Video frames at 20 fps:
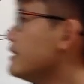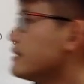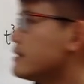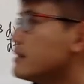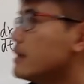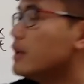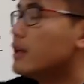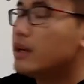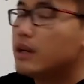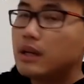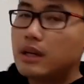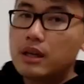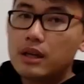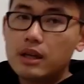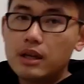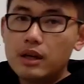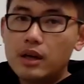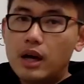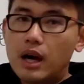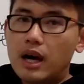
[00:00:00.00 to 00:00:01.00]
is
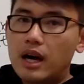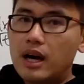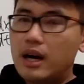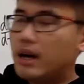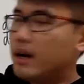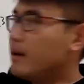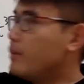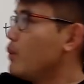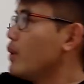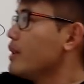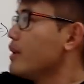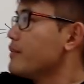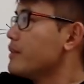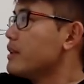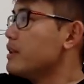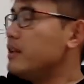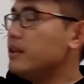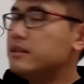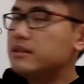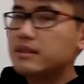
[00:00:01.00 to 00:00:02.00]
uh, one of the
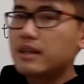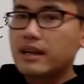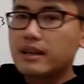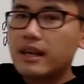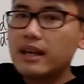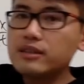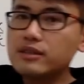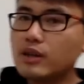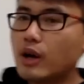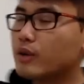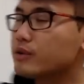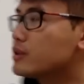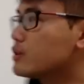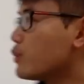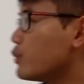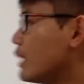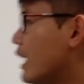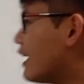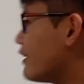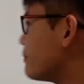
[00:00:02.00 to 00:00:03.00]
t's got cancelled, so
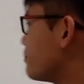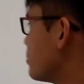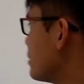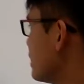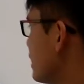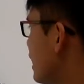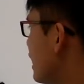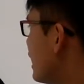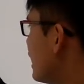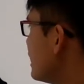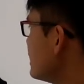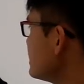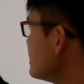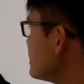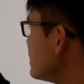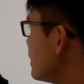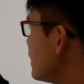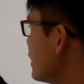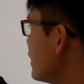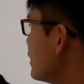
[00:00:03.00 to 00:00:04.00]
we have
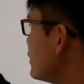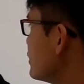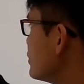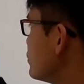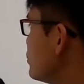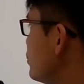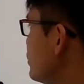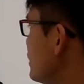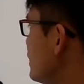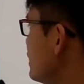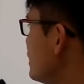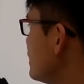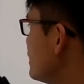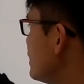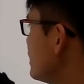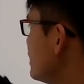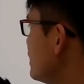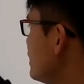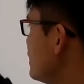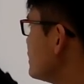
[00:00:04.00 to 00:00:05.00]
plus
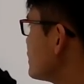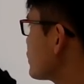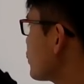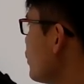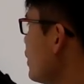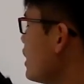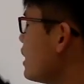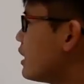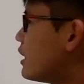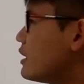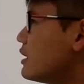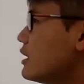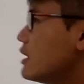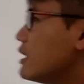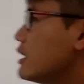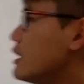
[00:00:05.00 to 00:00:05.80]
3t squared